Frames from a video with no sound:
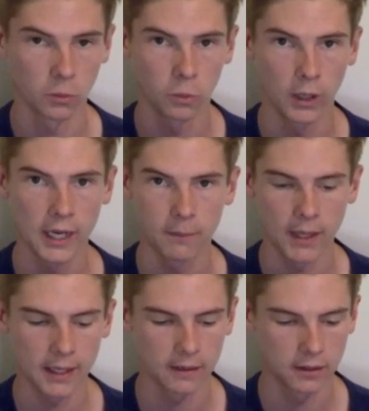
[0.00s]
weed
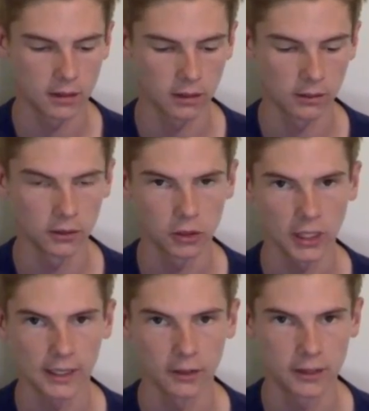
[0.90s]
beds,
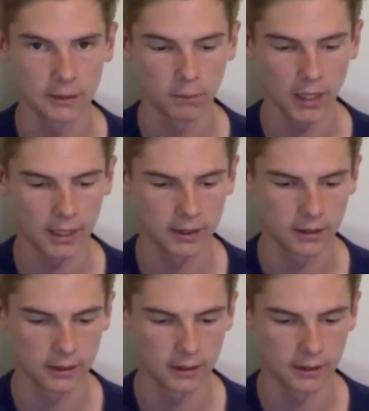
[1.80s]
shallow timber,